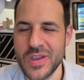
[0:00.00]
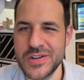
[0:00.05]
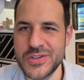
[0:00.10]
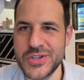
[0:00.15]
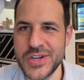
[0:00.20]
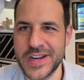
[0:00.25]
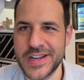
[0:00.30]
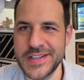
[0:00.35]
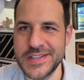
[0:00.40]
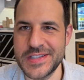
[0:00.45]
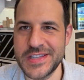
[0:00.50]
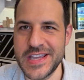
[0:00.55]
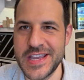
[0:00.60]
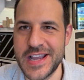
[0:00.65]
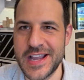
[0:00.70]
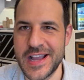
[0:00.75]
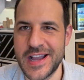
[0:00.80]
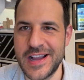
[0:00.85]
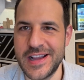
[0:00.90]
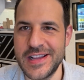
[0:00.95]
chicken
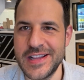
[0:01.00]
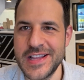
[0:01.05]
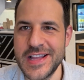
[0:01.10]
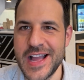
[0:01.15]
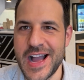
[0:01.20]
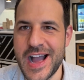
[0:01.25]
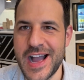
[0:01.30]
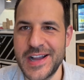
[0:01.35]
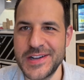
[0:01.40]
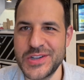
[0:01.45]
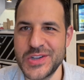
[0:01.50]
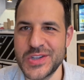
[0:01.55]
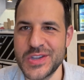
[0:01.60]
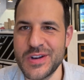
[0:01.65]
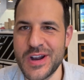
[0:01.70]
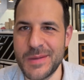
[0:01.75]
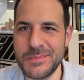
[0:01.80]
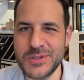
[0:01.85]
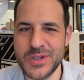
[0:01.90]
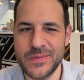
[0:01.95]
tikka. Just
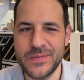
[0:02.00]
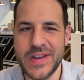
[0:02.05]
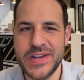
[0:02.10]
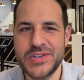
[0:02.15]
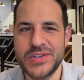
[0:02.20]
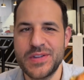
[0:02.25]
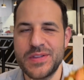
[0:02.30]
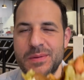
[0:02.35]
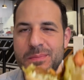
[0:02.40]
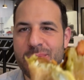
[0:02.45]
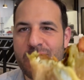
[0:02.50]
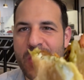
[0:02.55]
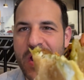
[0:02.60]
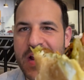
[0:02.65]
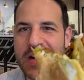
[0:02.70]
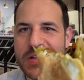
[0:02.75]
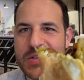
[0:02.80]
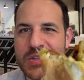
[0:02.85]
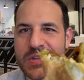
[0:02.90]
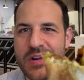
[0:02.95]
an observation, the
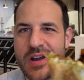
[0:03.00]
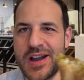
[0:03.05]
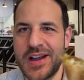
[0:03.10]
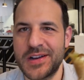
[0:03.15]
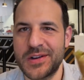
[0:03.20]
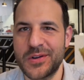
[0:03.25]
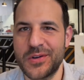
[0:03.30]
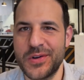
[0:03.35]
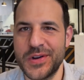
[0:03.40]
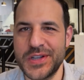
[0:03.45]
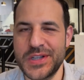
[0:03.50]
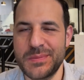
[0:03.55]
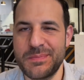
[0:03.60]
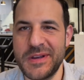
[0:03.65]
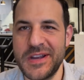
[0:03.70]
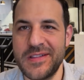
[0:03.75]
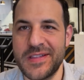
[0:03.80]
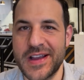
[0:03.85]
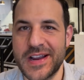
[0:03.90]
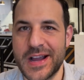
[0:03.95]
bread is not
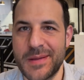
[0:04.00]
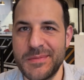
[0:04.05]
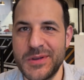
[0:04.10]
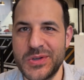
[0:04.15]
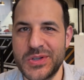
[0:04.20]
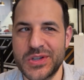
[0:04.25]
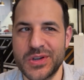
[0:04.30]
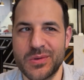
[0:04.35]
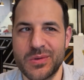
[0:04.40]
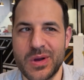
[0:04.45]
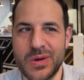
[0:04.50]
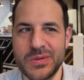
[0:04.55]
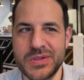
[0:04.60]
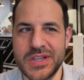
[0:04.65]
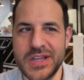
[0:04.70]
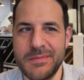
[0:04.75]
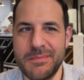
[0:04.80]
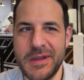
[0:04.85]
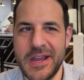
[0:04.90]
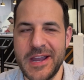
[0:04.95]
crispy like I'm used to
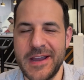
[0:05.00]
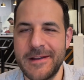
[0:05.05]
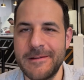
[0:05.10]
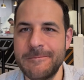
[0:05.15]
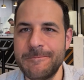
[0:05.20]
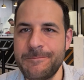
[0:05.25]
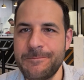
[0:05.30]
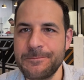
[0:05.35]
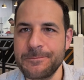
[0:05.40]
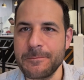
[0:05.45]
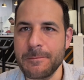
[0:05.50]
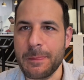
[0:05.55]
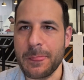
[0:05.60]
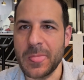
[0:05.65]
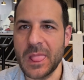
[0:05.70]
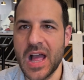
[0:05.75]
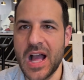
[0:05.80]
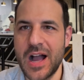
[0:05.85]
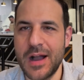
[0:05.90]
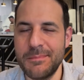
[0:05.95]
roti being.
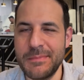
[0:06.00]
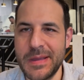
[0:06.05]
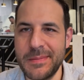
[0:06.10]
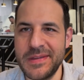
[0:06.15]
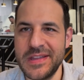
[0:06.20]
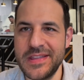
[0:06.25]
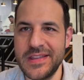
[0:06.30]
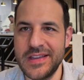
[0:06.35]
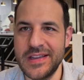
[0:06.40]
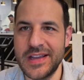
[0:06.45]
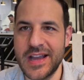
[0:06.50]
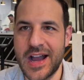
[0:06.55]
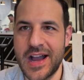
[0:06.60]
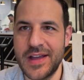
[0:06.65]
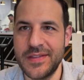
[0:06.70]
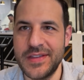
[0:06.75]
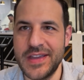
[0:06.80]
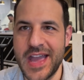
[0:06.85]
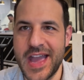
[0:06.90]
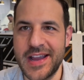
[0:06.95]
Maybe
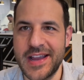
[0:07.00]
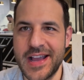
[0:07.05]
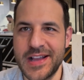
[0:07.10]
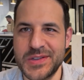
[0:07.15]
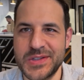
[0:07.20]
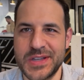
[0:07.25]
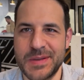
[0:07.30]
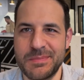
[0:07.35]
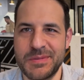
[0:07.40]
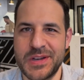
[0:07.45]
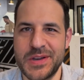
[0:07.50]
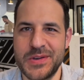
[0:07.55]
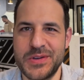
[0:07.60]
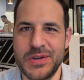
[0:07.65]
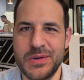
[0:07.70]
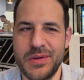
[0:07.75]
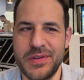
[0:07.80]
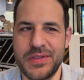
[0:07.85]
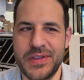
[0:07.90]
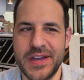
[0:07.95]
the egg has something to
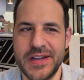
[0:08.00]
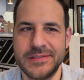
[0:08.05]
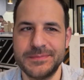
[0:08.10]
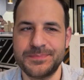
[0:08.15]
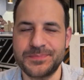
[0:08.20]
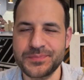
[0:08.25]
do with it.